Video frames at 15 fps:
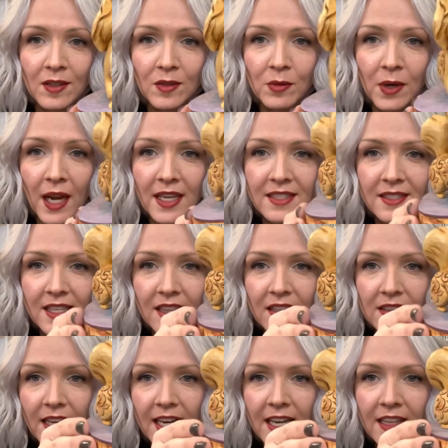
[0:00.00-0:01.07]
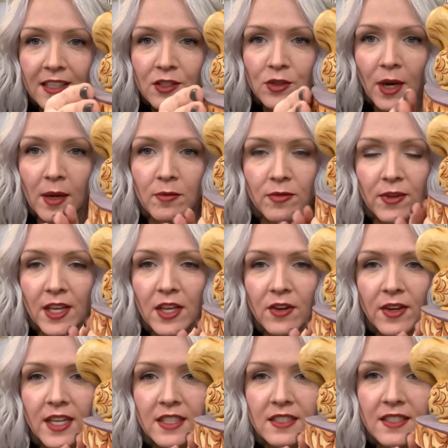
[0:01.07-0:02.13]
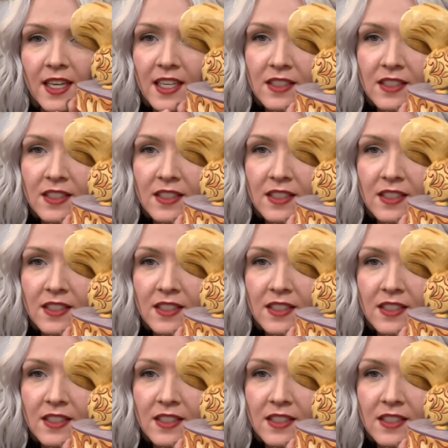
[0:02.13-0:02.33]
When I see the Lady and the Tramp figurines,